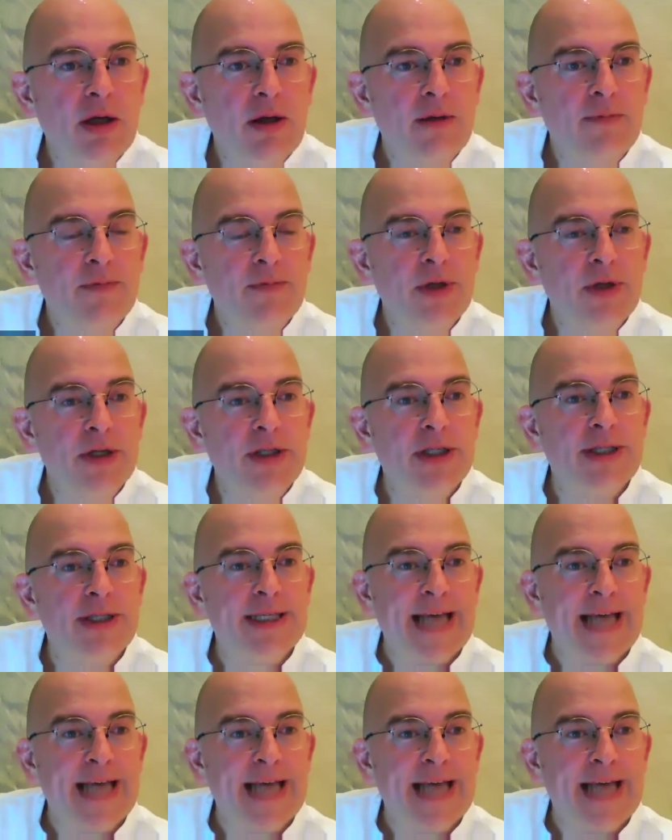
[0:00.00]
that's
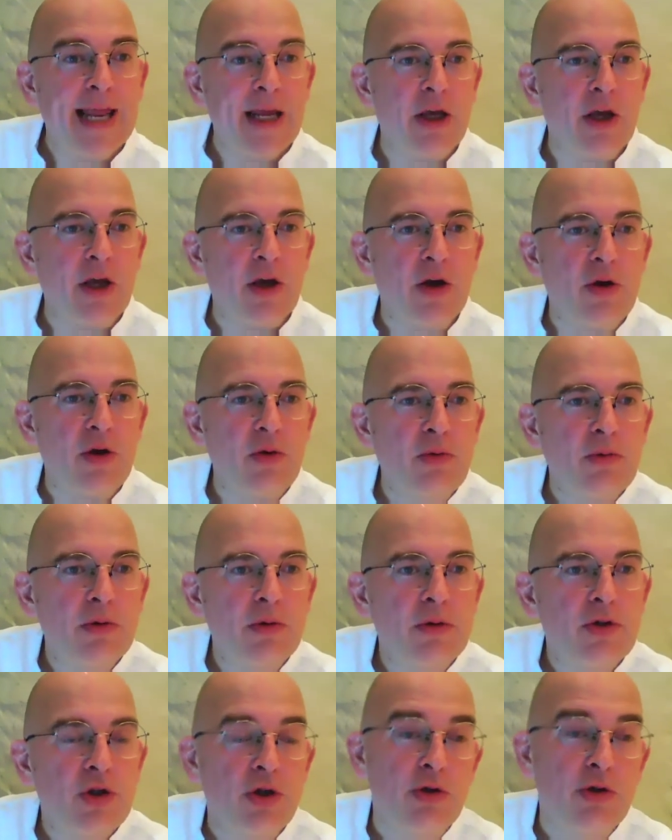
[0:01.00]
telling you,
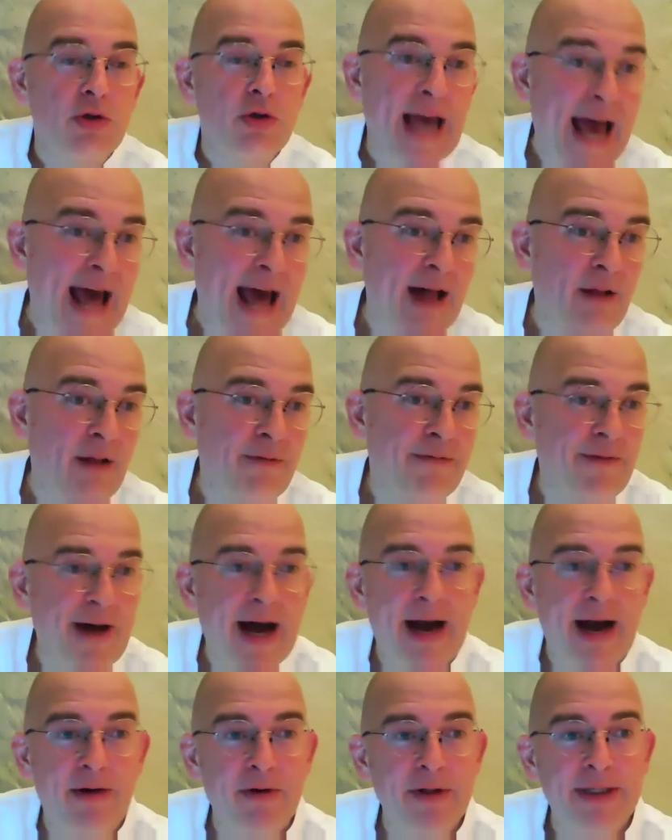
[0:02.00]
due to
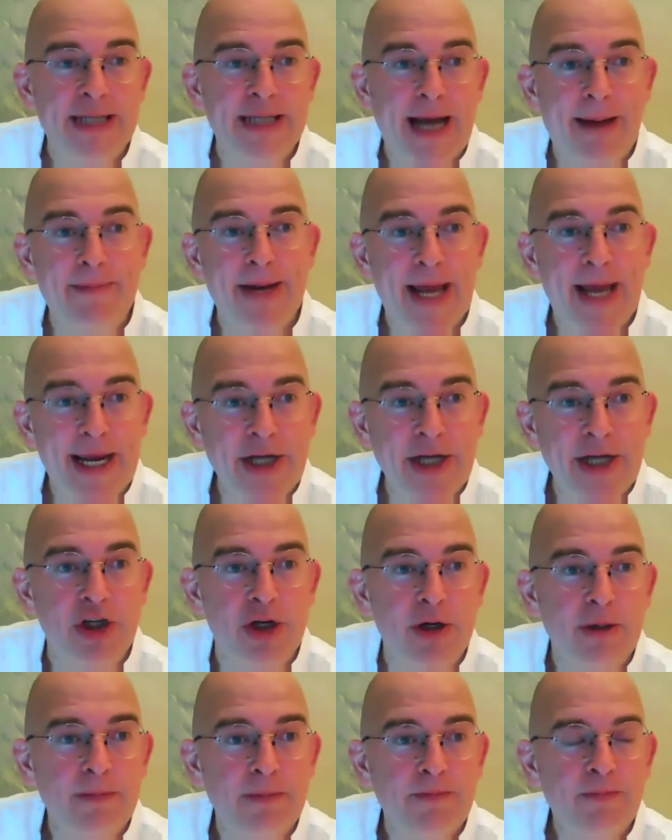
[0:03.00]
hellfire and
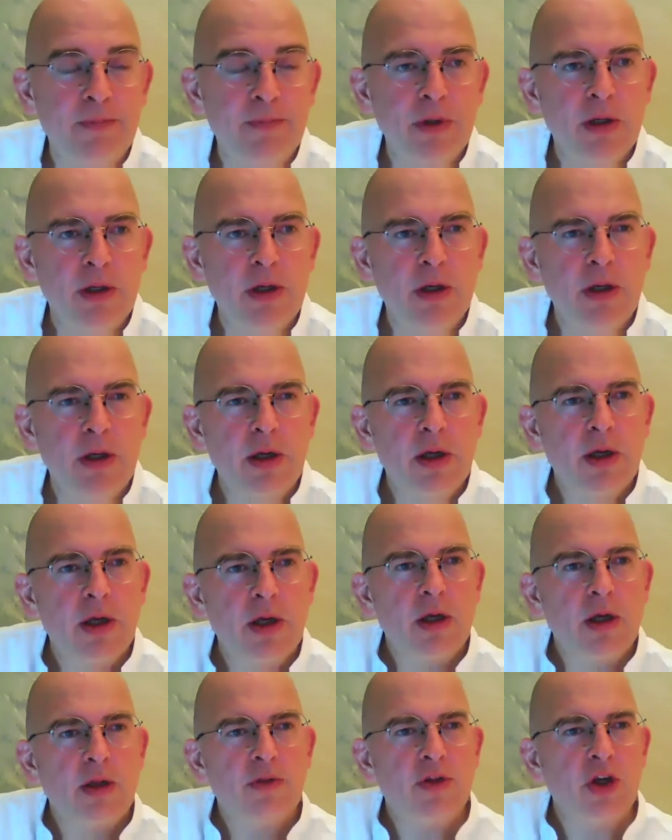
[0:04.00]
damnation,
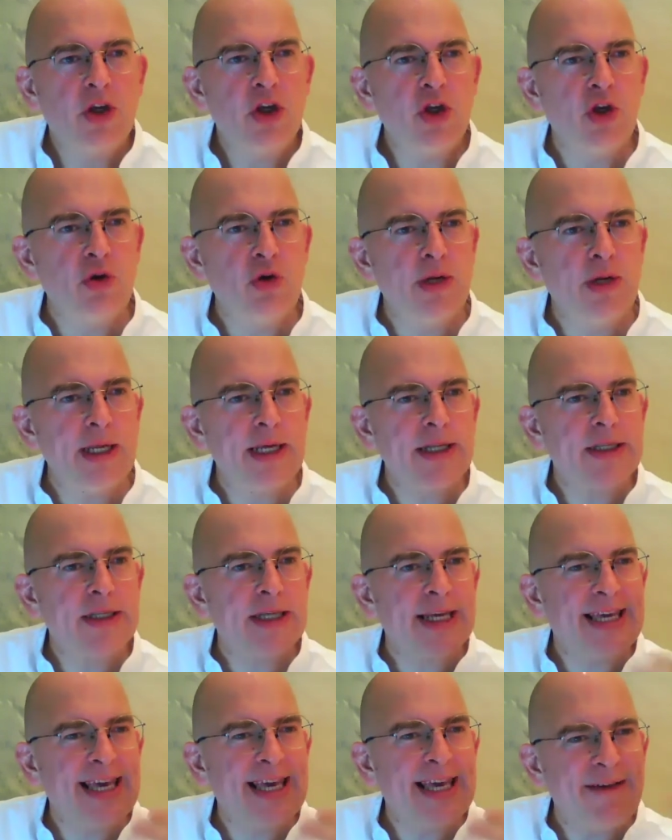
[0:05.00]
that you need to
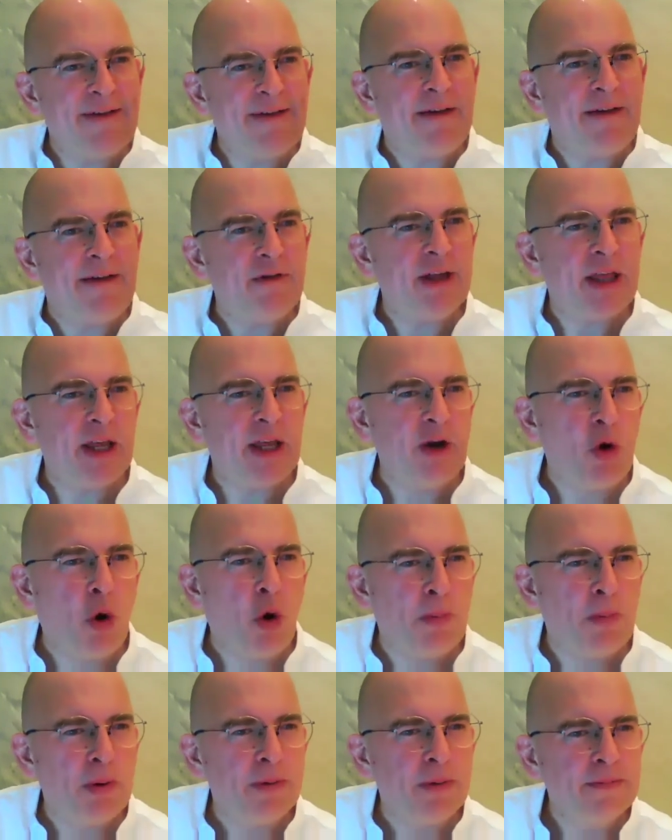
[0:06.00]
give everything
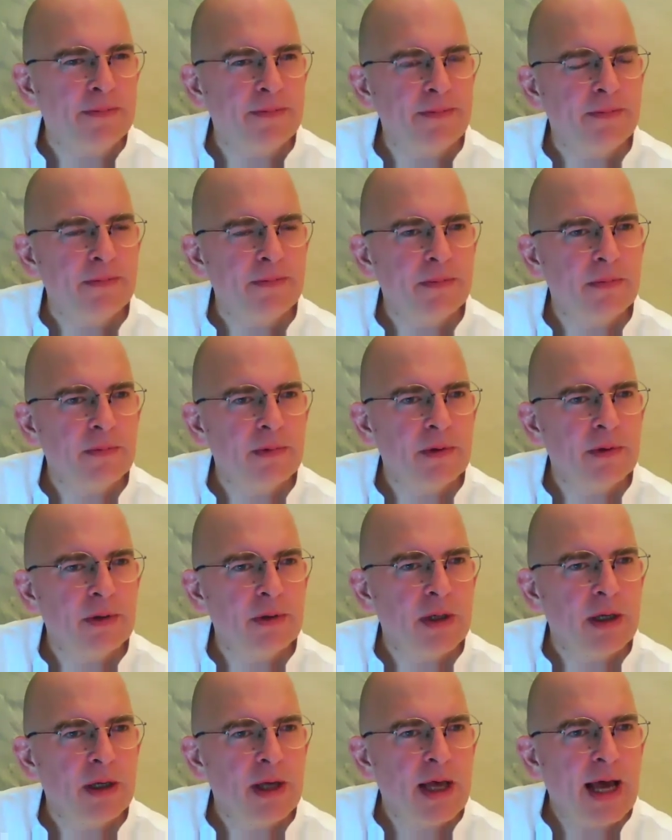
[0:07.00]
up.
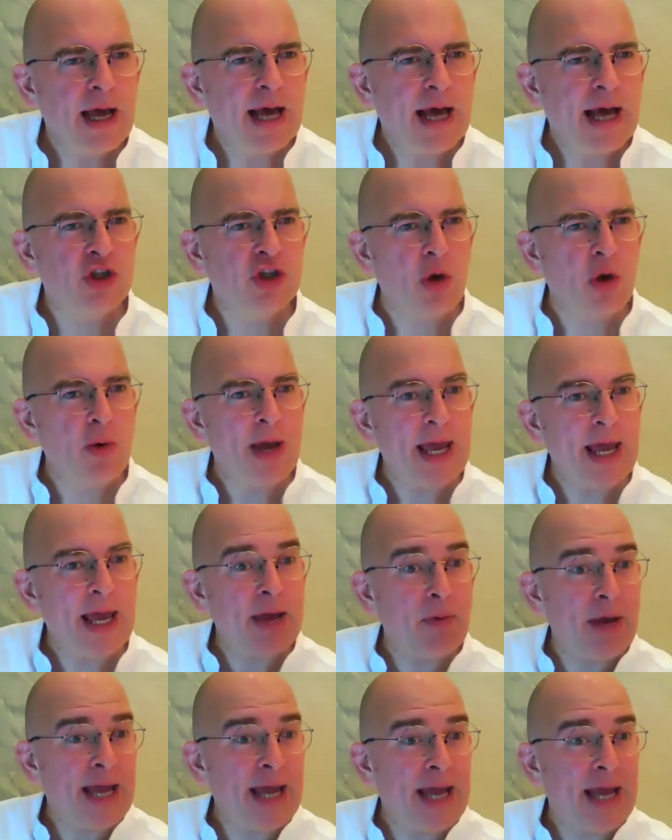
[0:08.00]
And so here
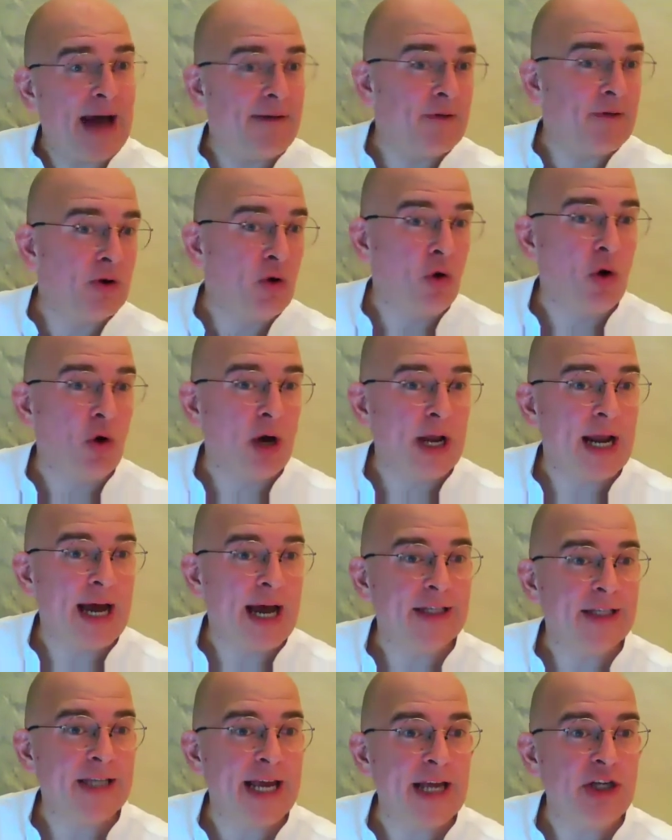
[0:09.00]
we have an
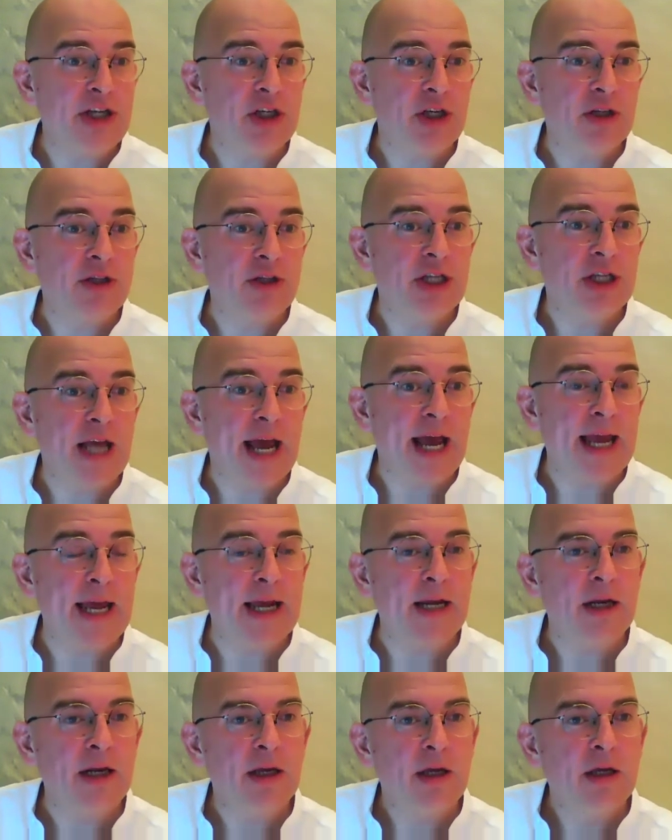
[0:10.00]
organization
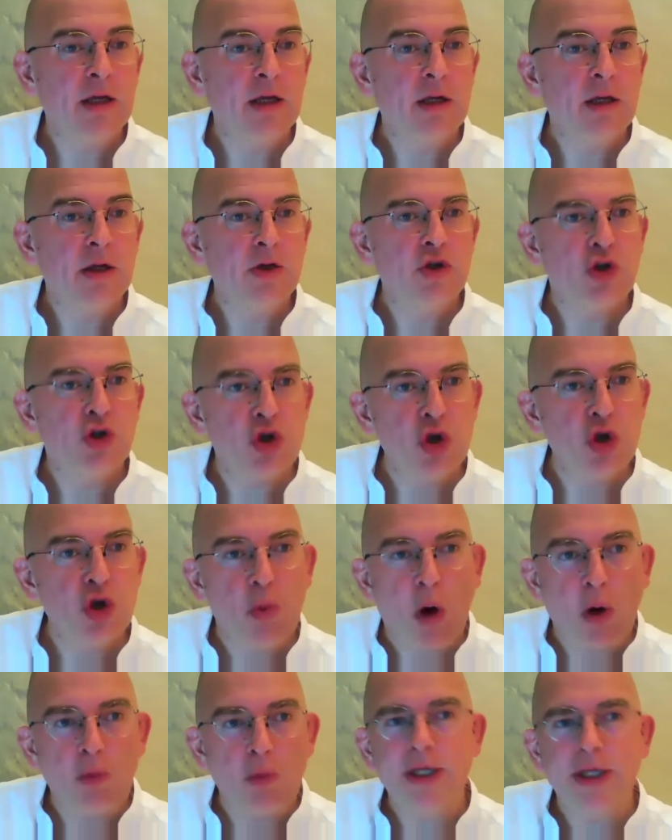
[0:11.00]
saying, do
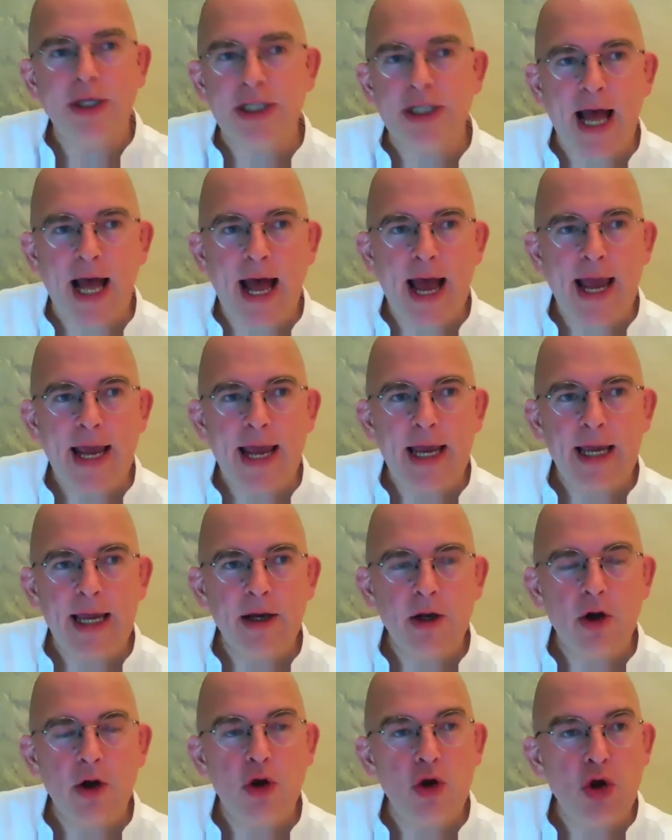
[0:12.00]
what we say,
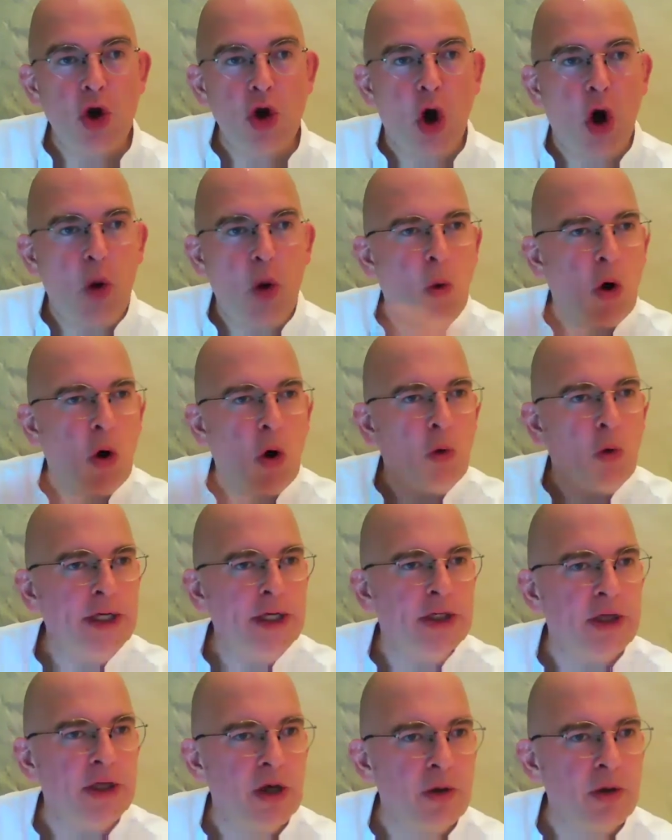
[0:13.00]
not what we
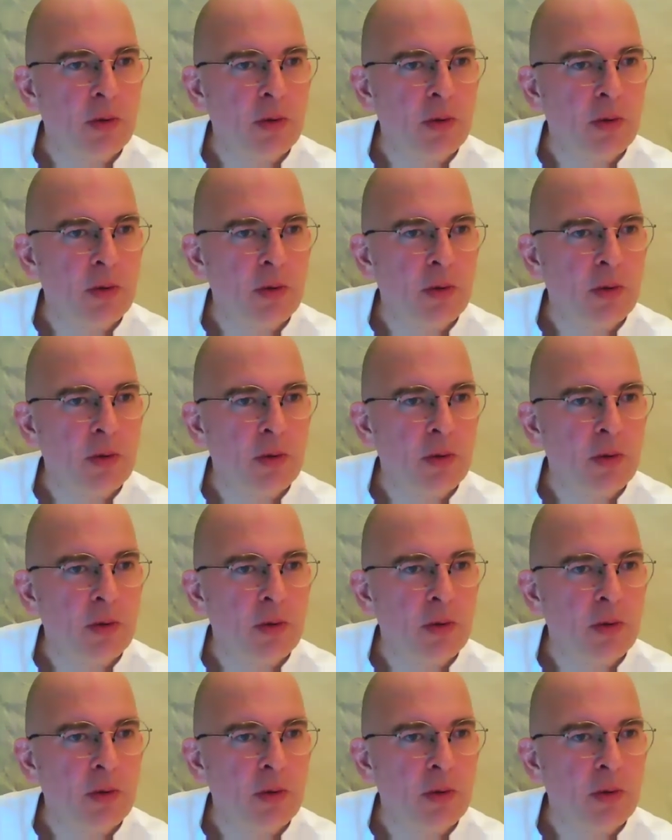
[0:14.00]
do.